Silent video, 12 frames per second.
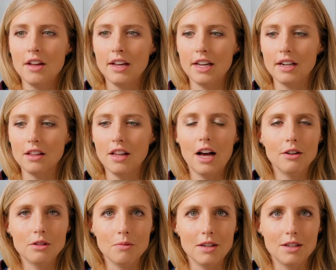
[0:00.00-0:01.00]
It
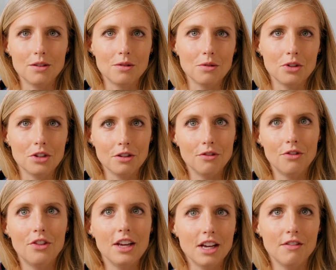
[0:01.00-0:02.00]
allows me to sort of
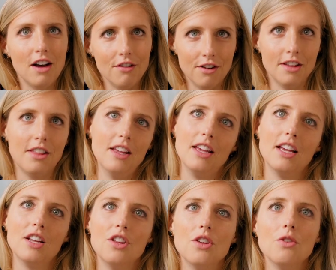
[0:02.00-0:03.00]
think of everything
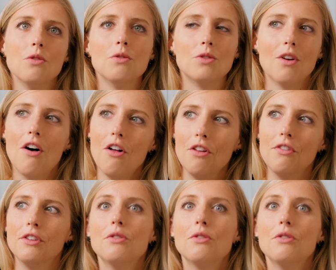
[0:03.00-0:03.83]
and use all of the